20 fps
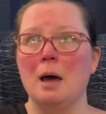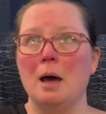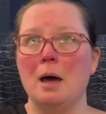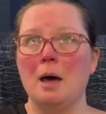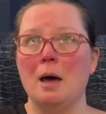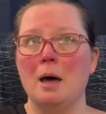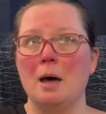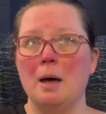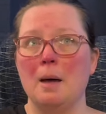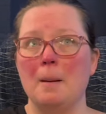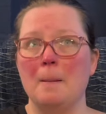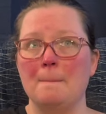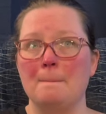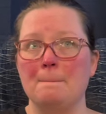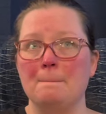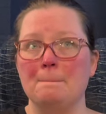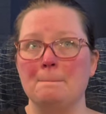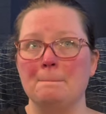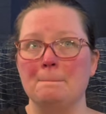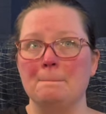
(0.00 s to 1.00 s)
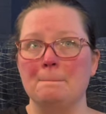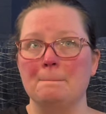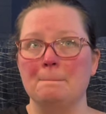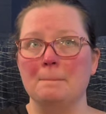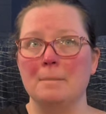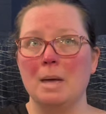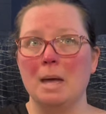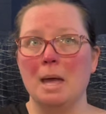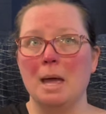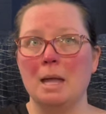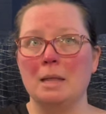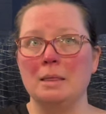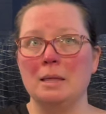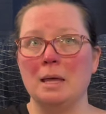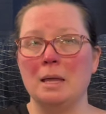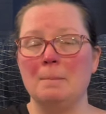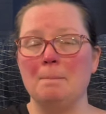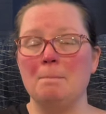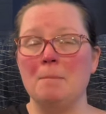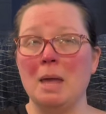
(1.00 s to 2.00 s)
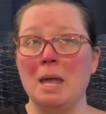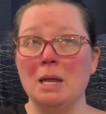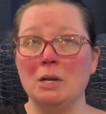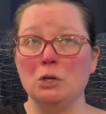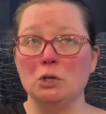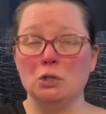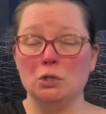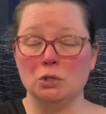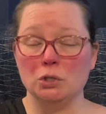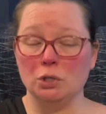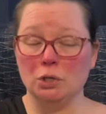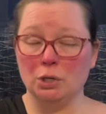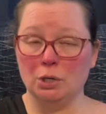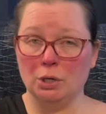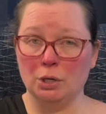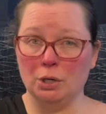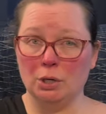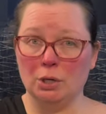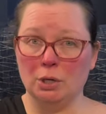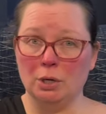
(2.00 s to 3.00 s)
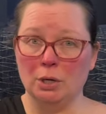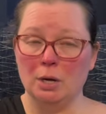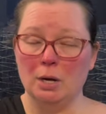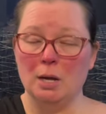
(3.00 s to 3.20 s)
And then make sure